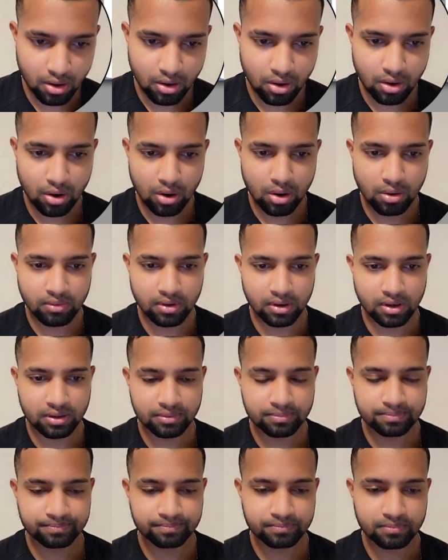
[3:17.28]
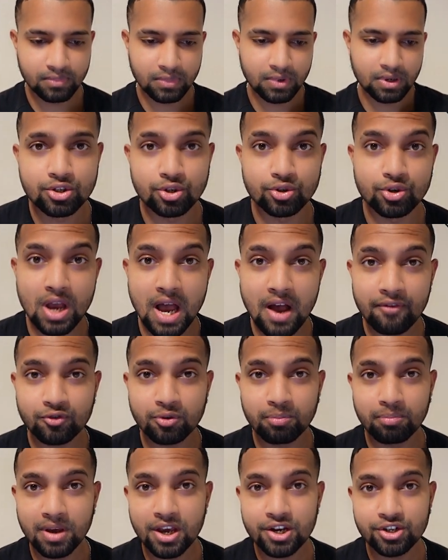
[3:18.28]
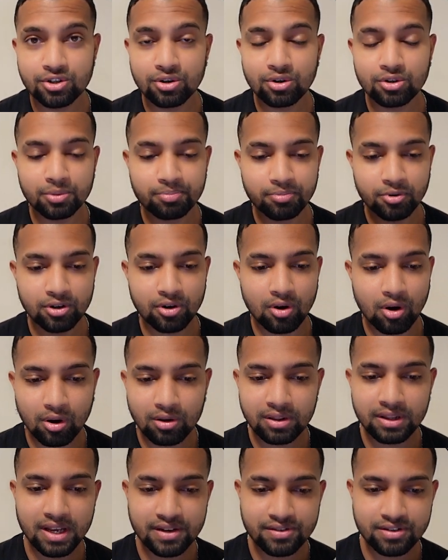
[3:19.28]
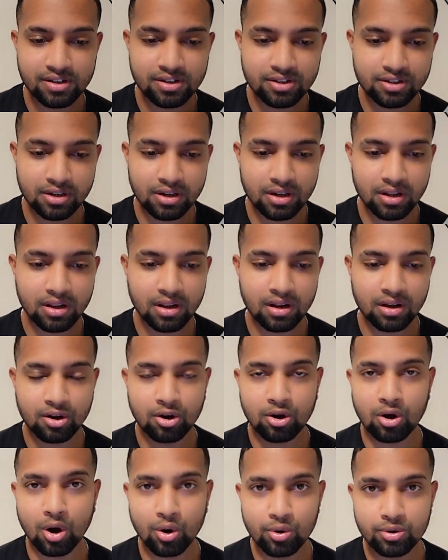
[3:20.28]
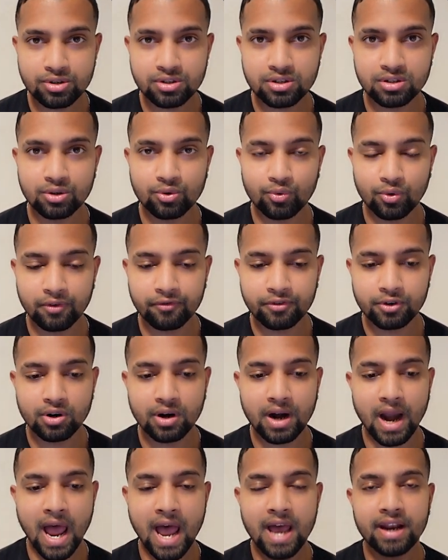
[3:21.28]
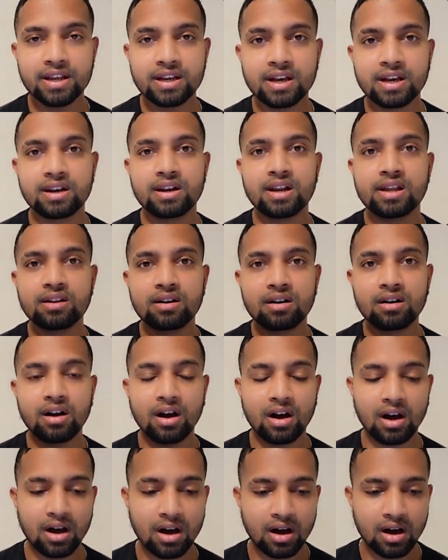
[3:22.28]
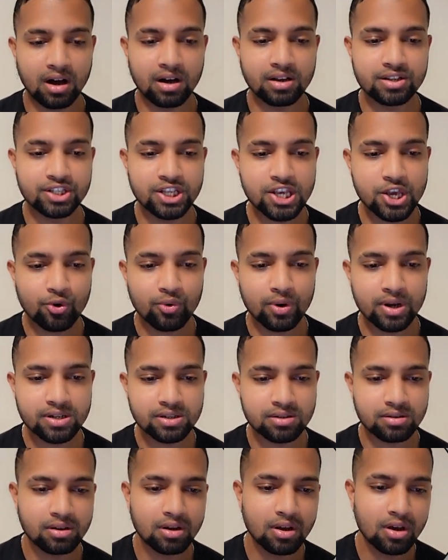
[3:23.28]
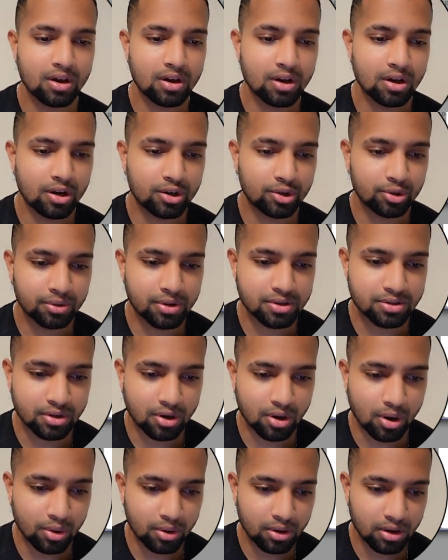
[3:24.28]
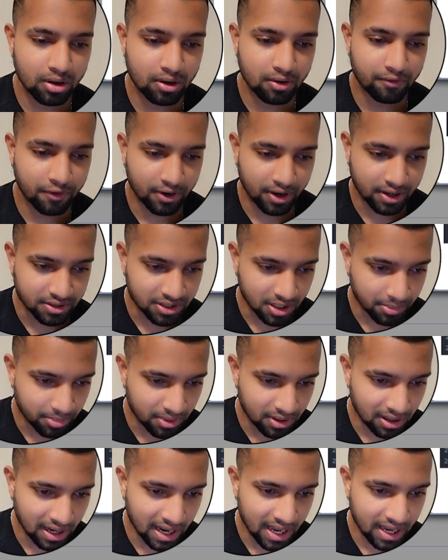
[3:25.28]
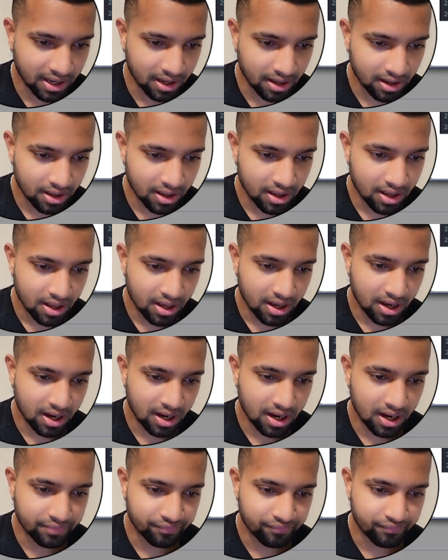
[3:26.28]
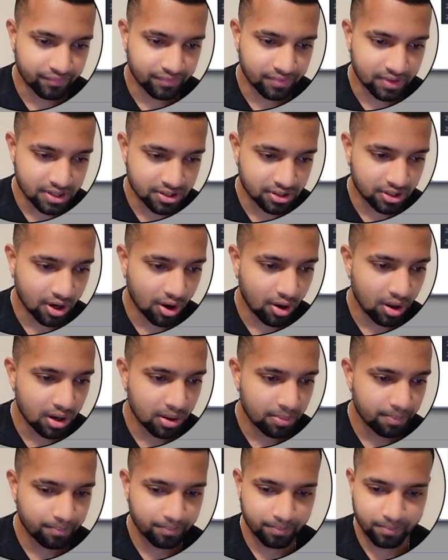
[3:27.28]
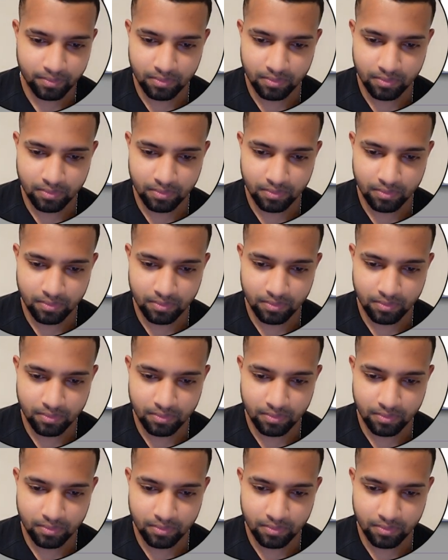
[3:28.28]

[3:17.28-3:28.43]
hover. So you have to make sure to put all the essential codes if you're adding another sequence to this code. For example, like this column,